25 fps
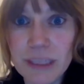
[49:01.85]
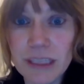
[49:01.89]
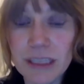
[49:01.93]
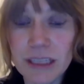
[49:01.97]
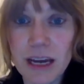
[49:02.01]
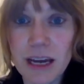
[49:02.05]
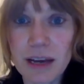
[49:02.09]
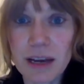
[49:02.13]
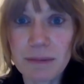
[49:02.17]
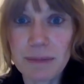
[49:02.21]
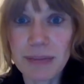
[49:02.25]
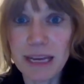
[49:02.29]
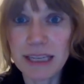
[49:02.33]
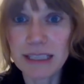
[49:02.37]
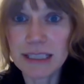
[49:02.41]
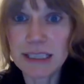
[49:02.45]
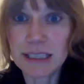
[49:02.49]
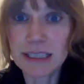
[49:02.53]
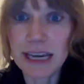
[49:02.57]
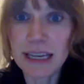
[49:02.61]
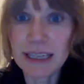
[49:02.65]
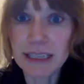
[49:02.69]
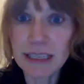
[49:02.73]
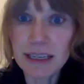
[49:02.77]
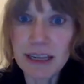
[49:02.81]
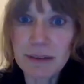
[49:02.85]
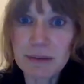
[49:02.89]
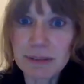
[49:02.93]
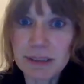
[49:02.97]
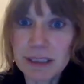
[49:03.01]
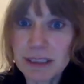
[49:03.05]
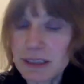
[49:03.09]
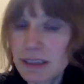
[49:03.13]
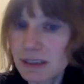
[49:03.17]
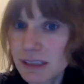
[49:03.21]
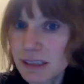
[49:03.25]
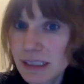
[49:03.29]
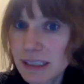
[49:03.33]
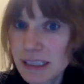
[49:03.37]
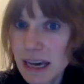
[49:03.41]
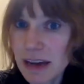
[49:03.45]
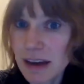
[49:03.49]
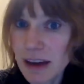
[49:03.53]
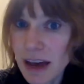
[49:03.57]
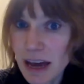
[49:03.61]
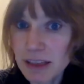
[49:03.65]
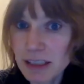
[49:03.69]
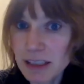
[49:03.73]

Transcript: Because I've